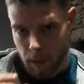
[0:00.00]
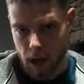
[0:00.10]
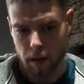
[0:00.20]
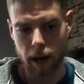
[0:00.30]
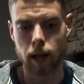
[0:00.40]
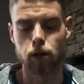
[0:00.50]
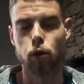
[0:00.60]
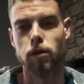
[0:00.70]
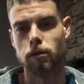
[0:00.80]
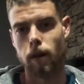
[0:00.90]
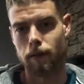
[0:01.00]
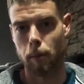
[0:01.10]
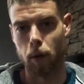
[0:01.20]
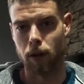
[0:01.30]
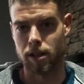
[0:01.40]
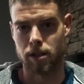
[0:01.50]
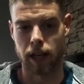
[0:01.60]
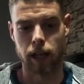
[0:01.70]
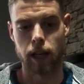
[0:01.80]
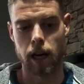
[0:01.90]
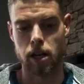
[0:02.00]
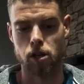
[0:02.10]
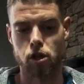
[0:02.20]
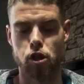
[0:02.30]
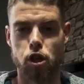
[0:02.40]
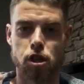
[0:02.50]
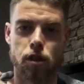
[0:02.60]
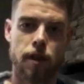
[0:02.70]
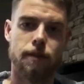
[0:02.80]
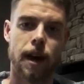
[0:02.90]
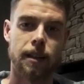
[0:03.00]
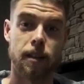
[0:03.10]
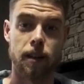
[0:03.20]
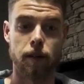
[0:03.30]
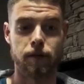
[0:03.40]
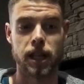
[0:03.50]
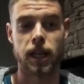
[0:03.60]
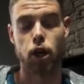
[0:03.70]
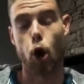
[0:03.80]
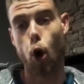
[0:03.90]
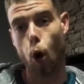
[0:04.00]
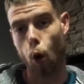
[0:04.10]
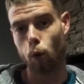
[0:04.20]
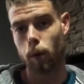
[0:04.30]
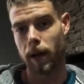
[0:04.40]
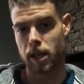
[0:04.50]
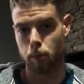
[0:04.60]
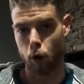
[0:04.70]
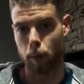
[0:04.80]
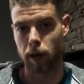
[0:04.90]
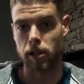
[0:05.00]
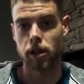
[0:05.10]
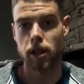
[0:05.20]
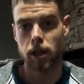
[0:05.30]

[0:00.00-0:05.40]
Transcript: The thing that I totally love about this thing is just the fact that they've taken all the best properties